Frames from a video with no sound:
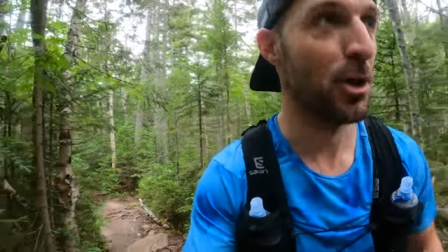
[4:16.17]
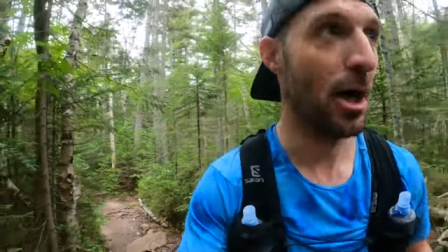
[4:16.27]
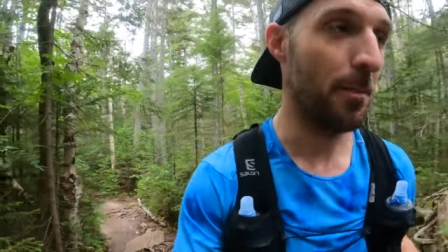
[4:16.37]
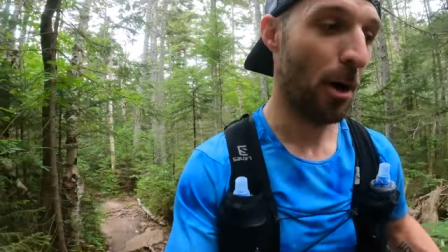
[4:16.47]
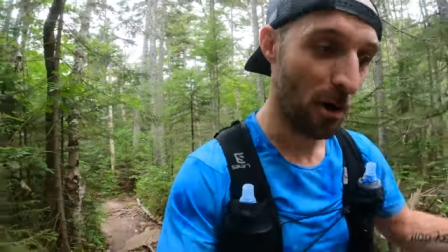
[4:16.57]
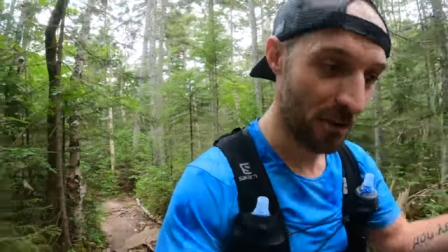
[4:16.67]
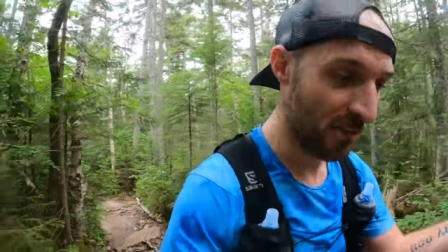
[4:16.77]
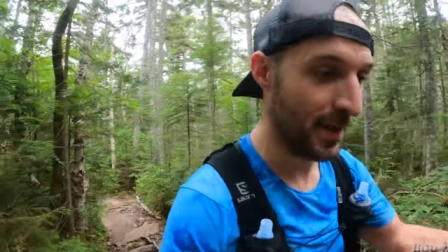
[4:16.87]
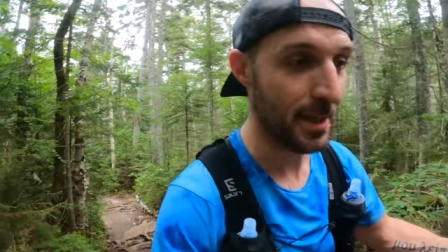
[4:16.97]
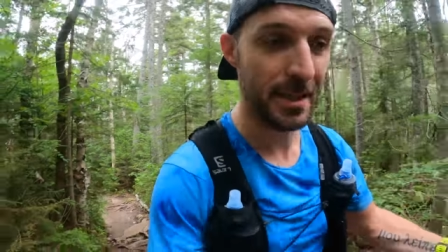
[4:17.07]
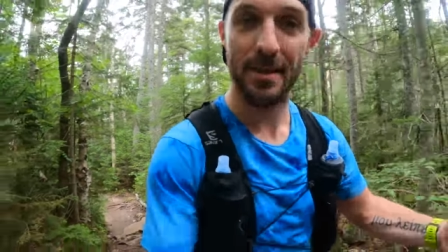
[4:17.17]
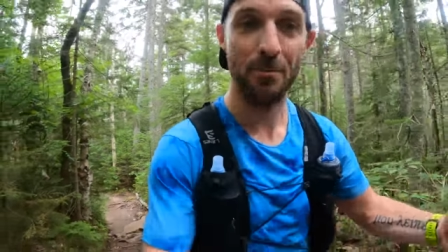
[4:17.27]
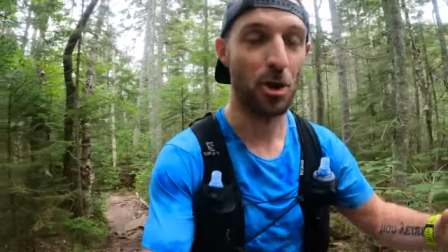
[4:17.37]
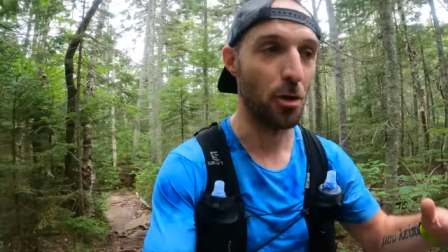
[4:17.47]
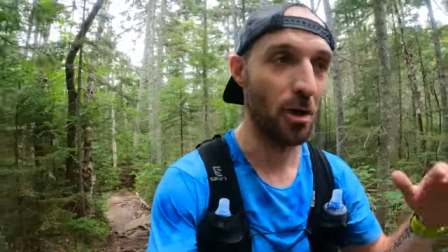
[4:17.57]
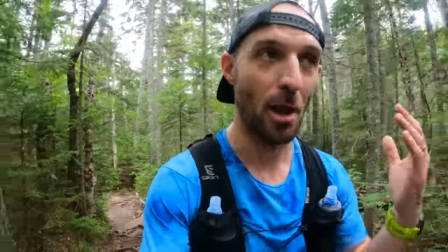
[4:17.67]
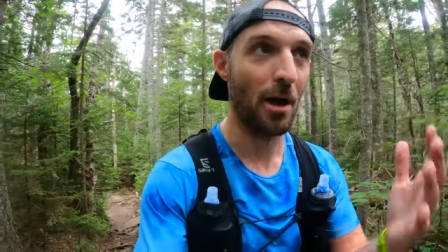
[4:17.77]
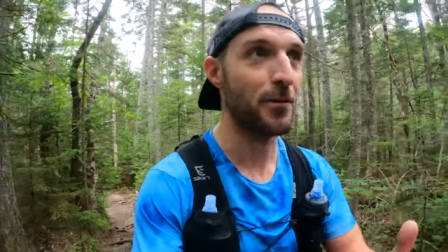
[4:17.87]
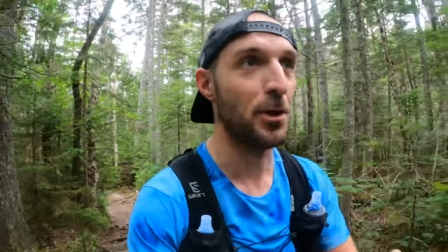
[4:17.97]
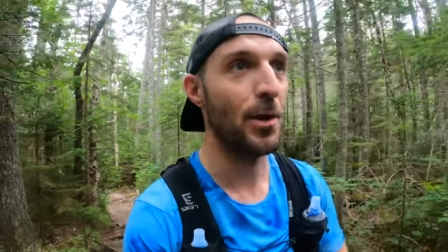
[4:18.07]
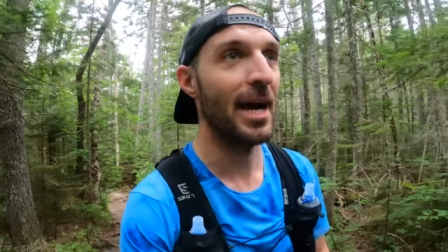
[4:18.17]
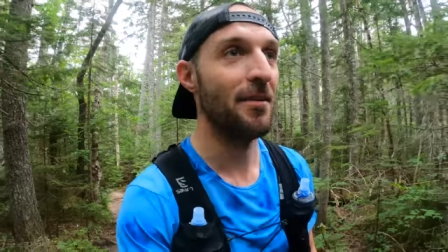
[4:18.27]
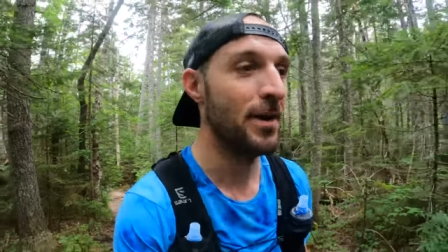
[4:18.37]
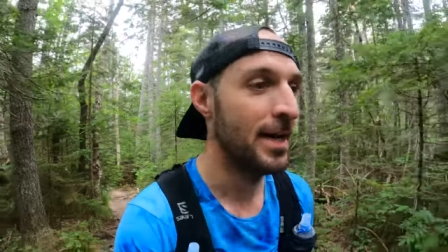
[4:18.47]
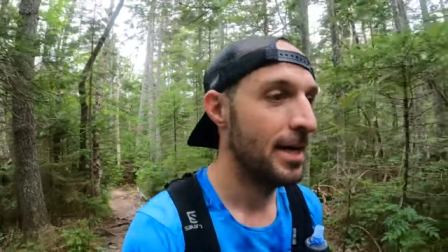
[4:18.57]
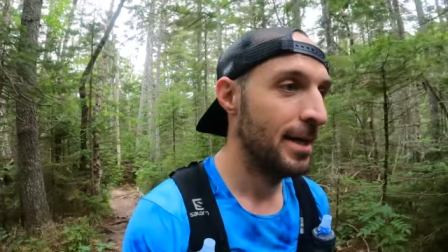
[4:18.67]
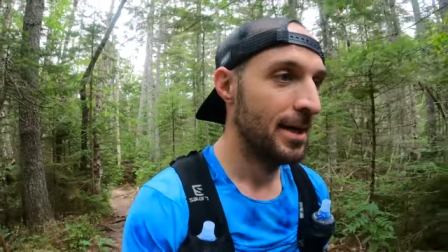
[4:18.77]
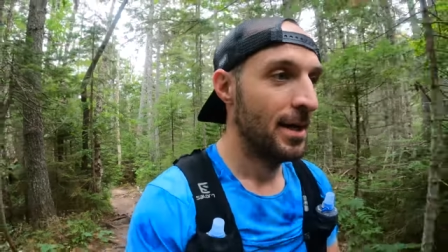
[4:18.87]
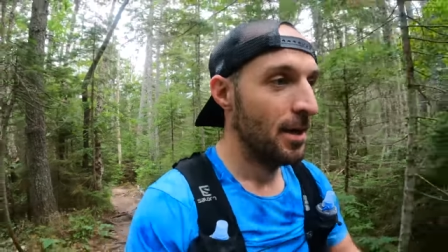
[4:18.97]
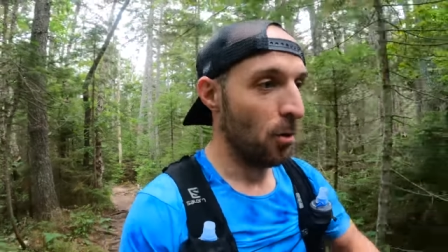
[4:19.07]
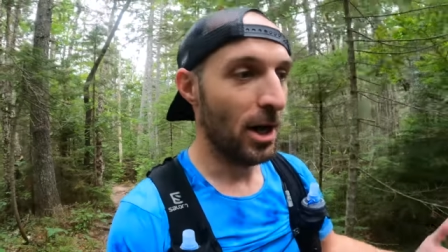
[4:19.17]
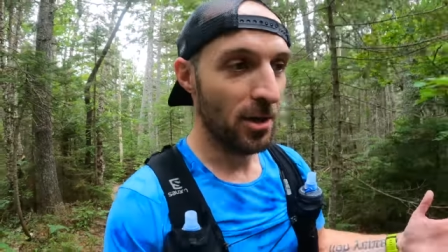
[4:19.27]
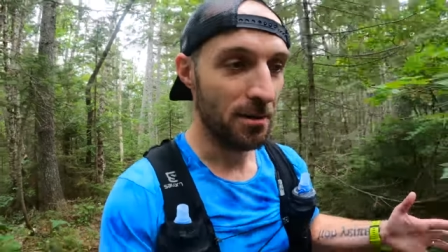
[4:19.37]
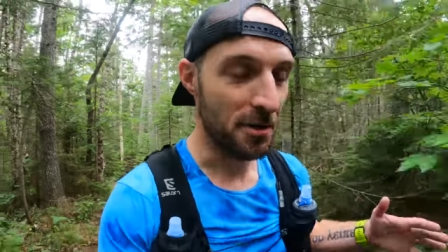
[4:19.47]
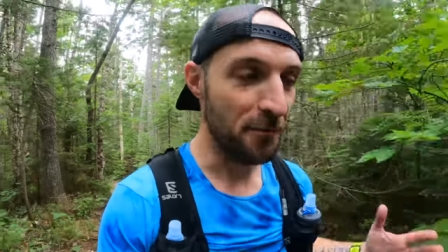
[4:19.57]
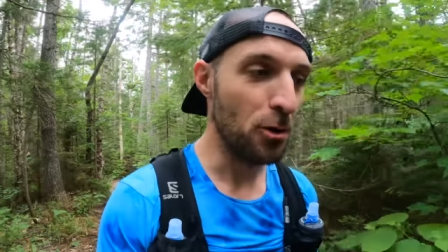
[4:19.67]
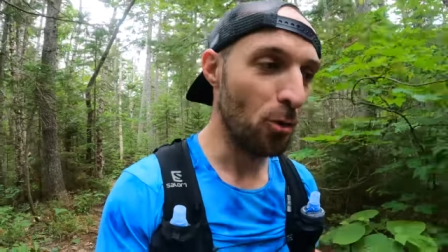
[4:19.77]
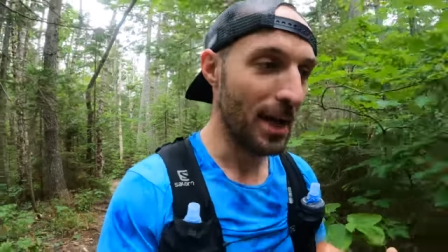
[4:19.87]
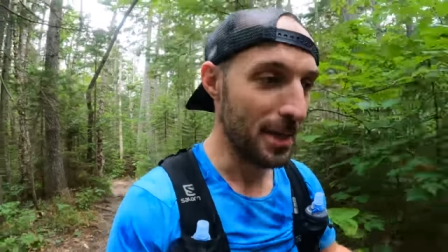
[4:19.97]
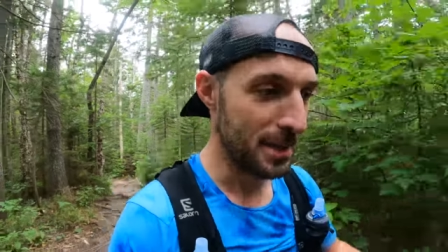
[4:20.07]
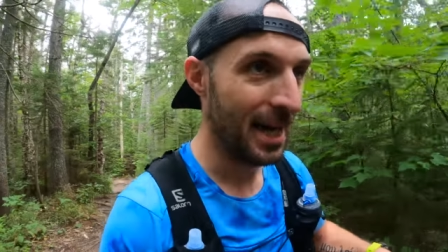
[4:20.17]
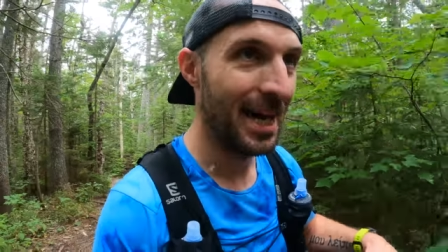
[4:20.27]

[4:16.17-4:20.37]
job, all the things that I'm sure a lot of you have well, there's a few ways